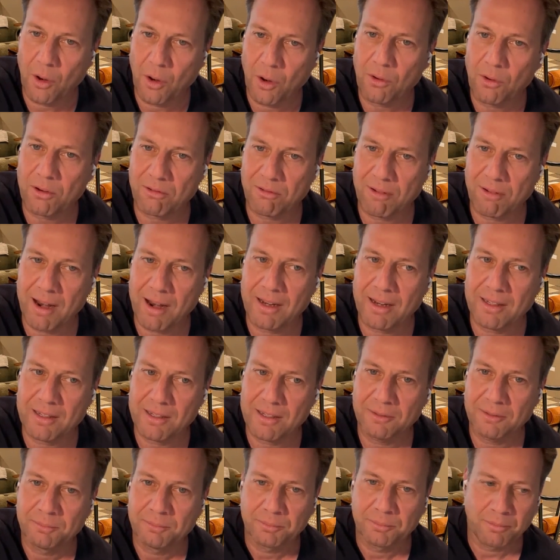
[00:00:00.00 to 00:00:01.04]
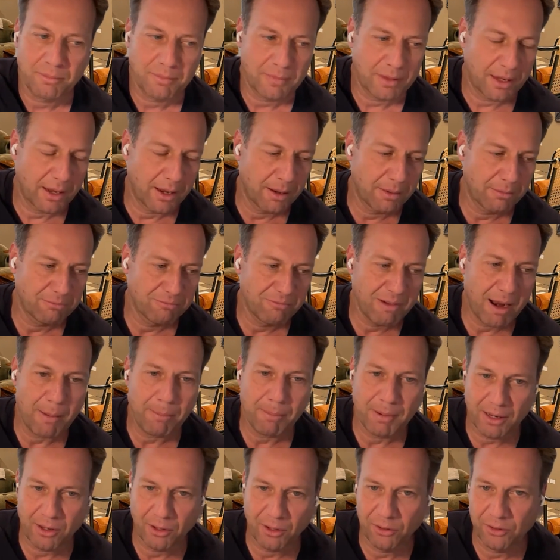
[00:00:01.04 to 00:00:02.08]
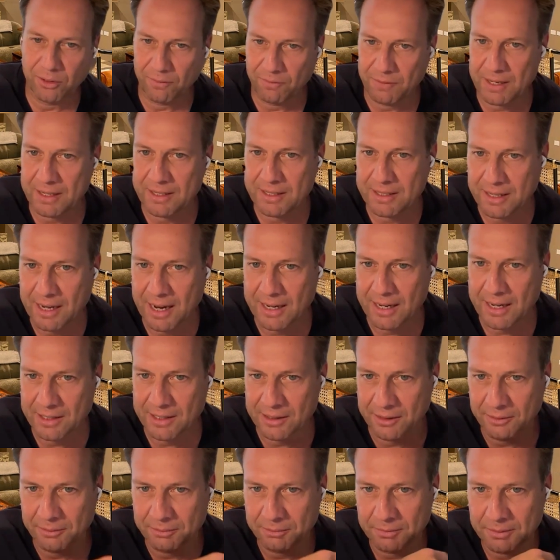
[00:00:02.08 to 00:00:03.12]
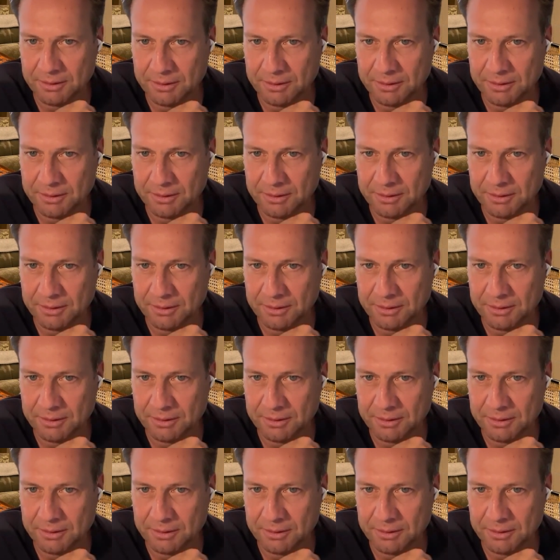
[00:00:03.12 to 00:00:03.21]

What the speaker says: create replicas of this data